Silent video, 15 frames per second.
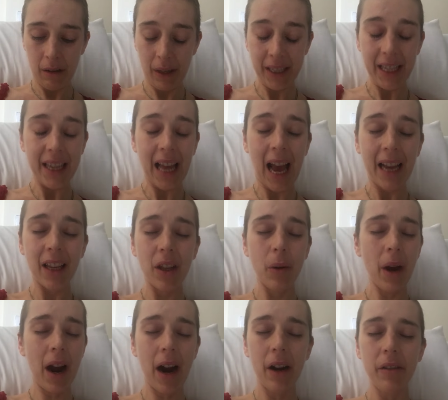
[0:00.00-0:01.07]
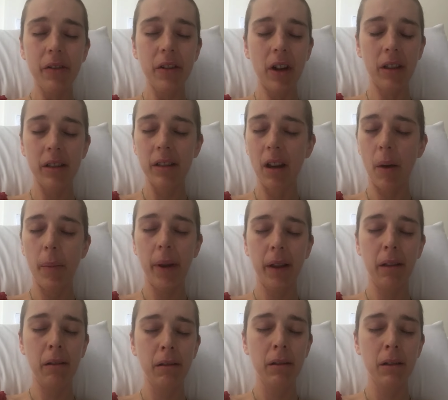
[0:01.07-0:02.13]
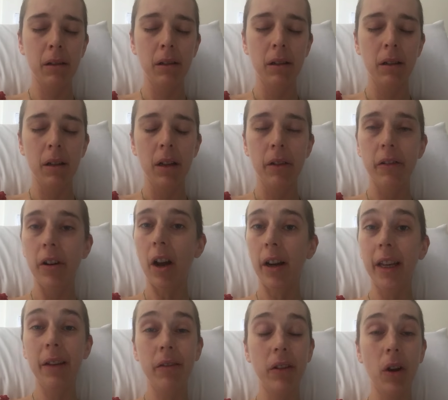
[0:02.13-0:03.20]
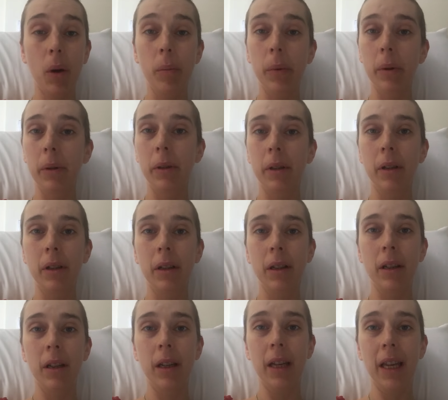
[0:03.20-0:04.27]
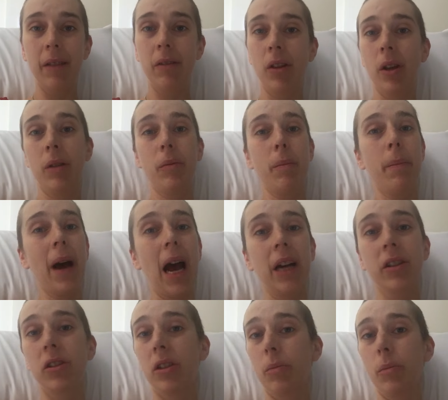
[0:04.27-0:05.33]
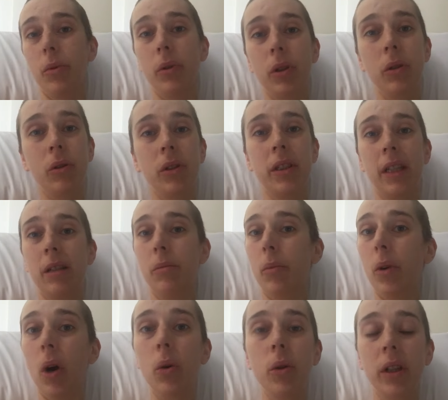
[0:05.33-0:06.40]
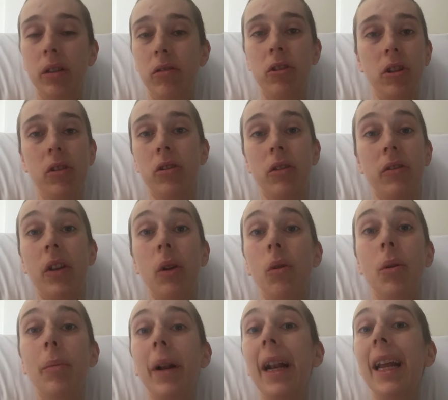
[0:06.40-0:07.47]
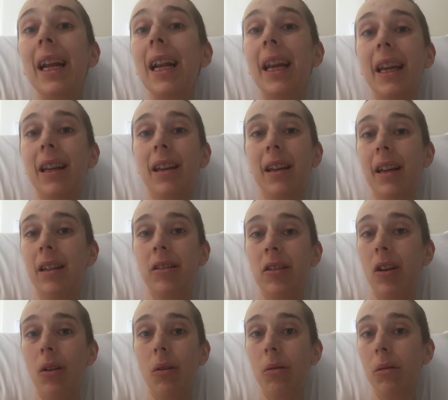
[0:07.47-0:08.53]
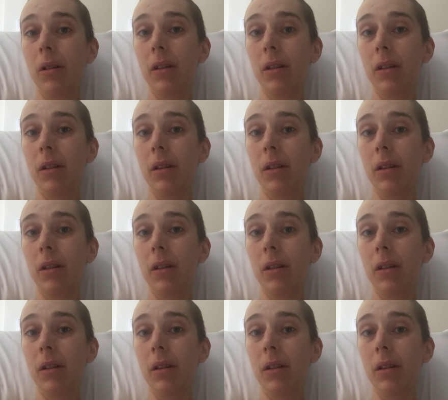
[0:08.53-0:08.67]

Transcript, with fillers: I say, Thank you, heart, for not stopping, for not giving up, even though you've been bashed and bruised and broken just a few completely in two